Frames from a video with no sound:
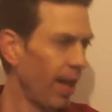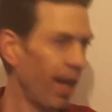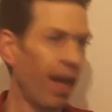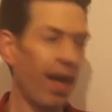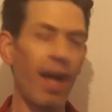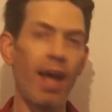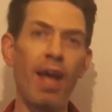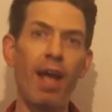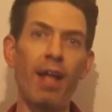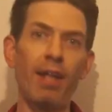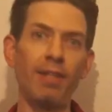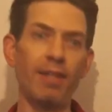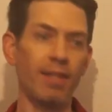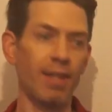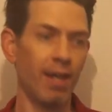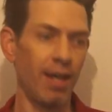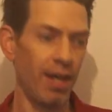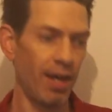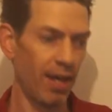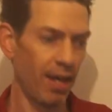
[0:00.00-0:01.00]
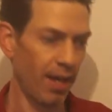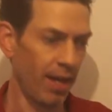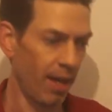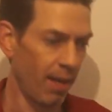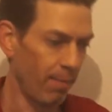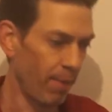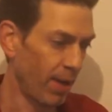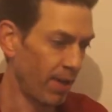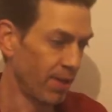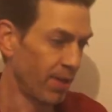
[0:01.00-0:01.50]
And
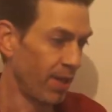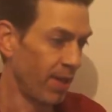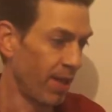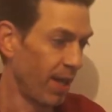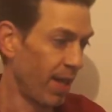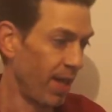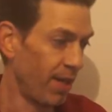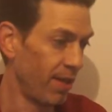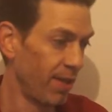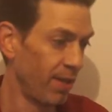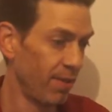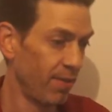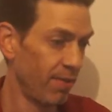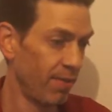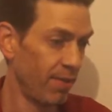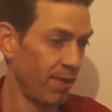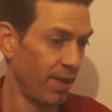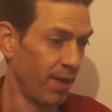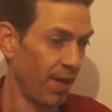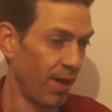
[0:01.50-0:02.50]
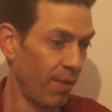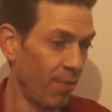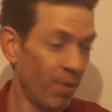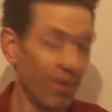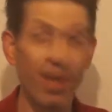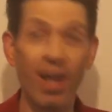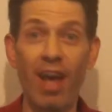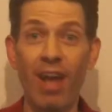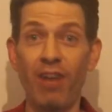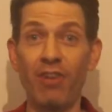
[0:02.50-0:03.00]
basically then
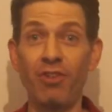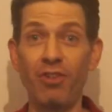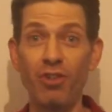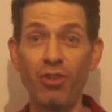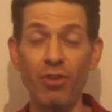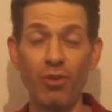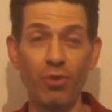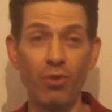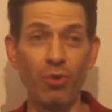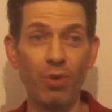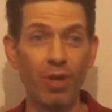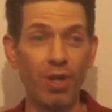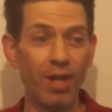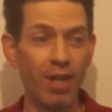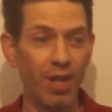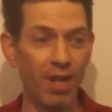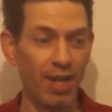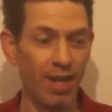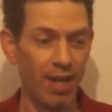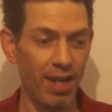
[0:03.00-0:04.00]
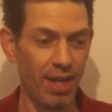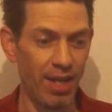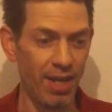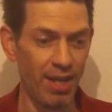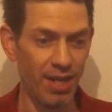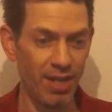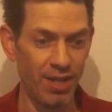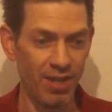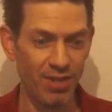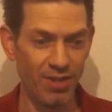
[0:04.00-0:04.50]
what they had us do
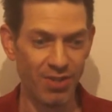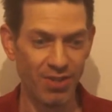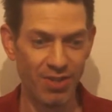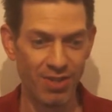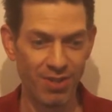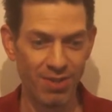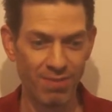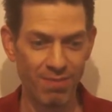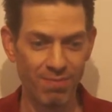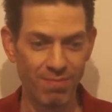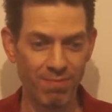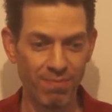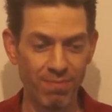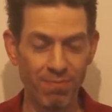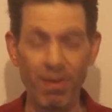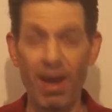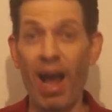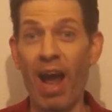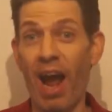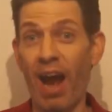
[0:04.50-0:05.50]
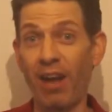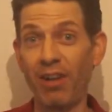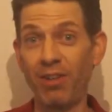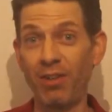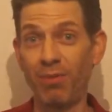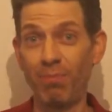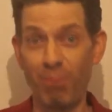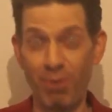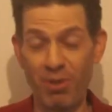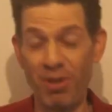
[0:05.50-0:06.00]
is
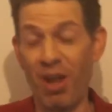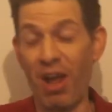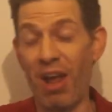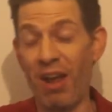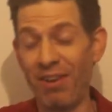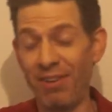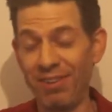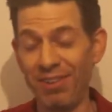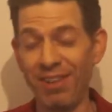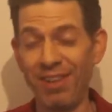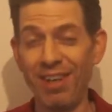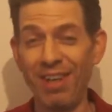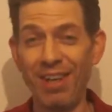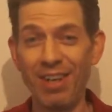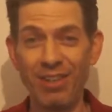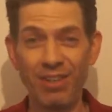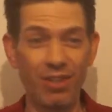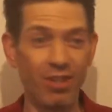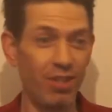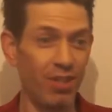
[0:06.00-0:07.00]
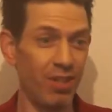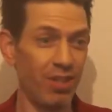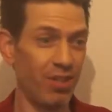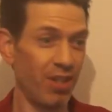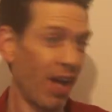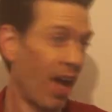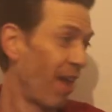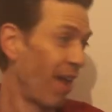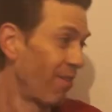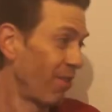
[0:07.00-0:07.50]
pretend
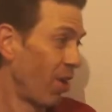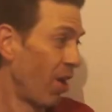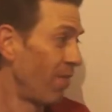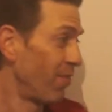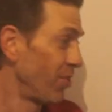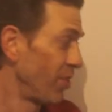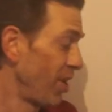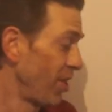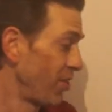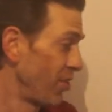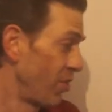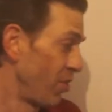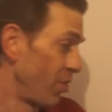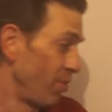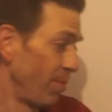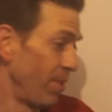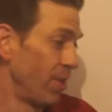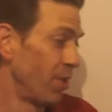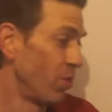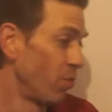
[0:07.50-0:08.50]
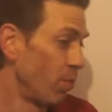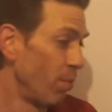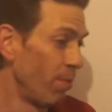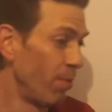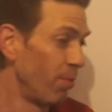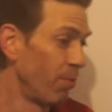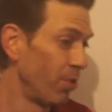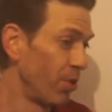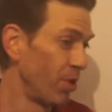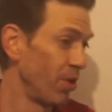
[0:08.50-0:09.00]
to have a conversation. So me and this
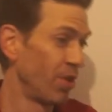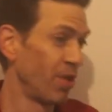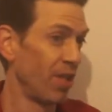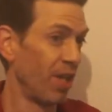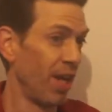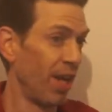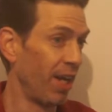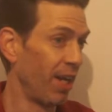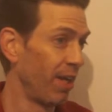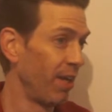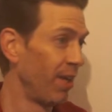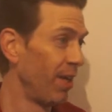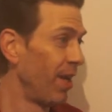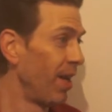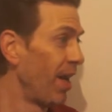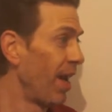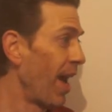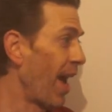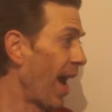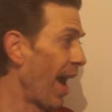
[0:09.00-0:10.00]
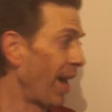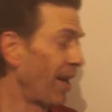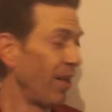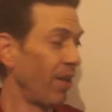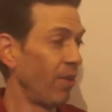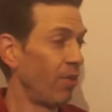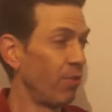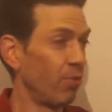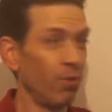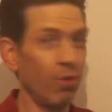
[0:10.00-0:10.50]
woman were just like
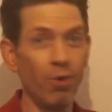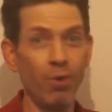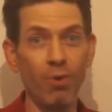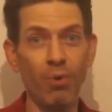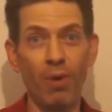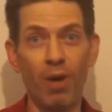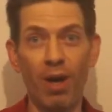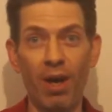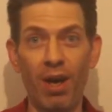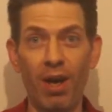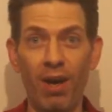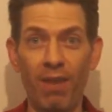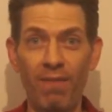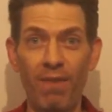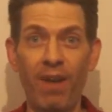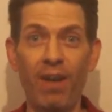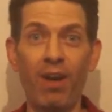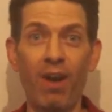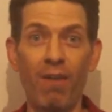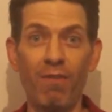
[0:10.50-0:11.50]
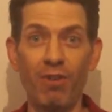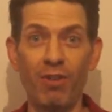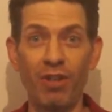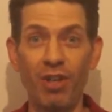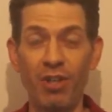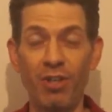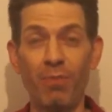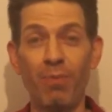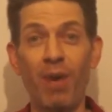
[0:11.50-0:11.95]
acting through a fake conversation.